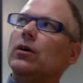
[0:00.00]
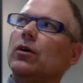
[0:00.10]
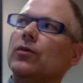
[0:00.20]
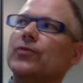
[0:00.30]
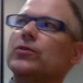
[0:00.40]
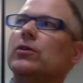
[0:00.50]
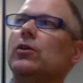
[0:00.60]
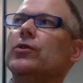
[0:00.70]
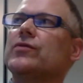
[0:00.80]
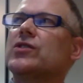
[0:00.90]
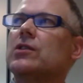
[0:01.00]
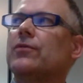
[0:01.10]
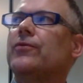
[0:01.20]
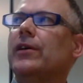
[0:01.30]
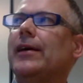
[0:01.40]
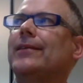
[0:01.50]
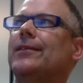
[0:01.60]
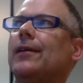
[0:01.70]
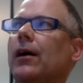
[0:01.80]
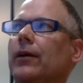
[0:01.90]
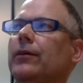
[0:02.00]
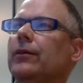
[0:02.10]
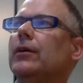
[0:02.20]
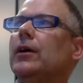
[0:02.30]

often a lot of stuff that gets done,